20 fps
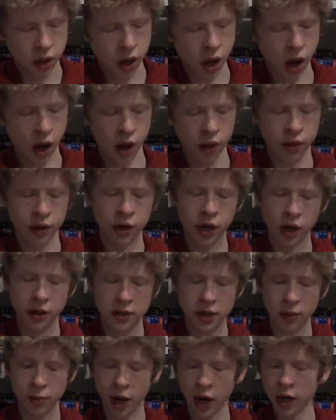The
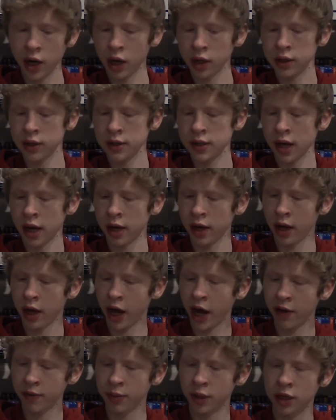next up, I got this at
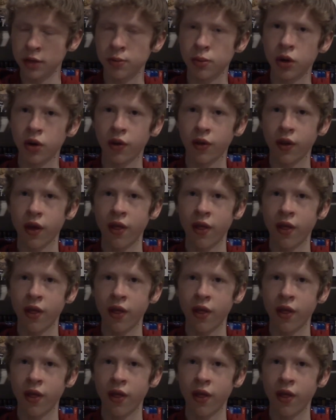Half Price Books.